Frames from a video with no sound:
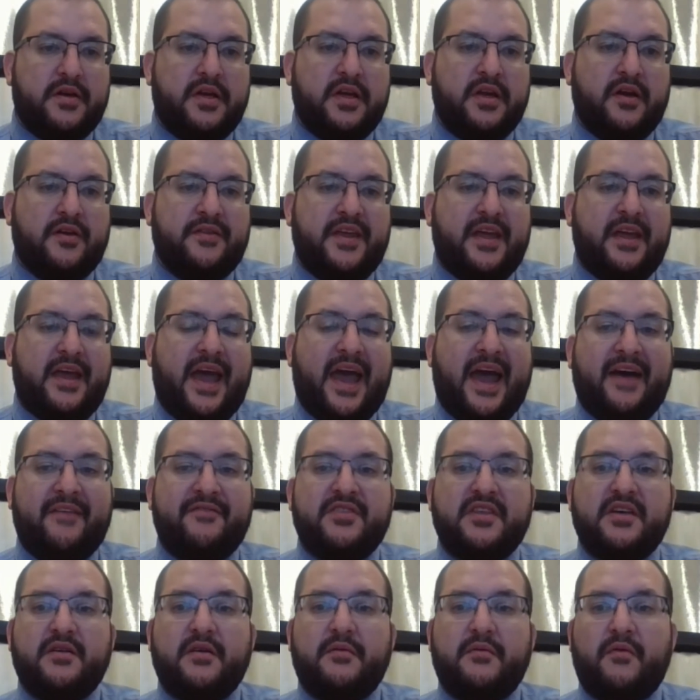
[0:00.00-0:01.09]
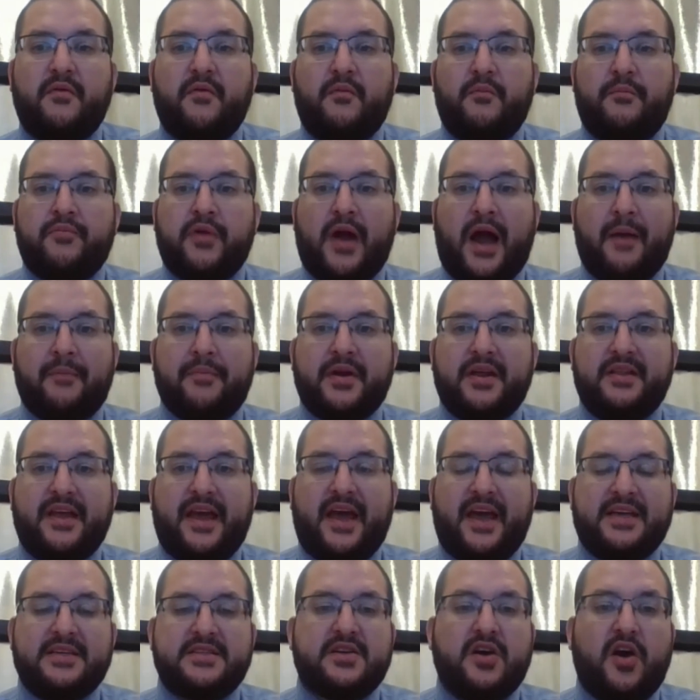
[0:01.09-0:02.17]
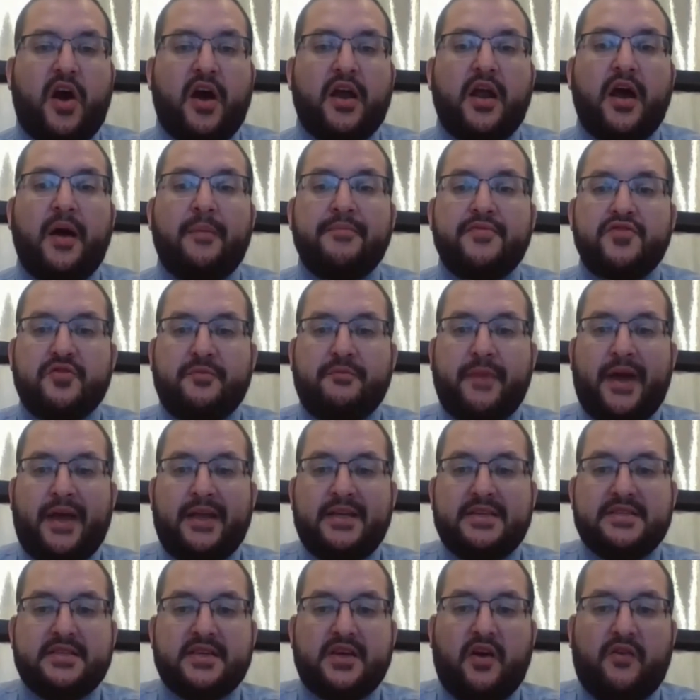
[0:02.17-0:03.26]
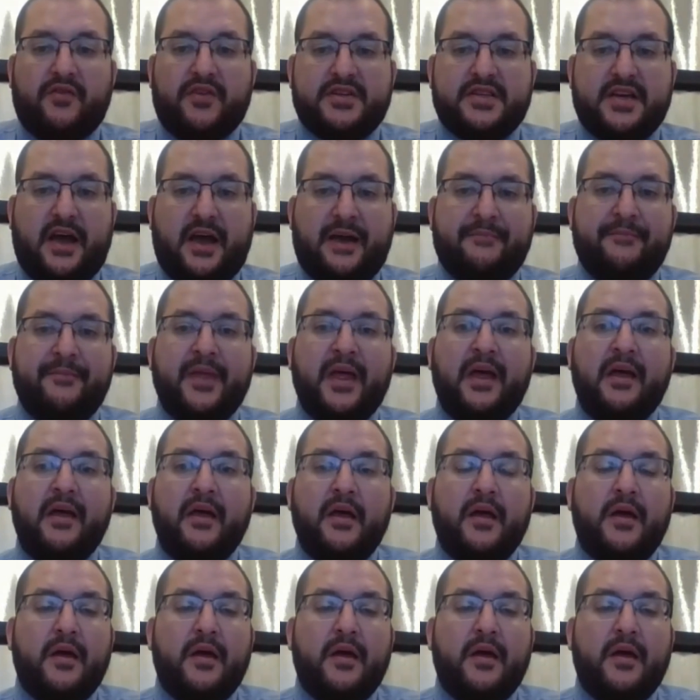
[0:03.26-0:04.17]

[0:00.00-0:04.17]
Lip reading: You know, they have the property that has gone up tremendously over time,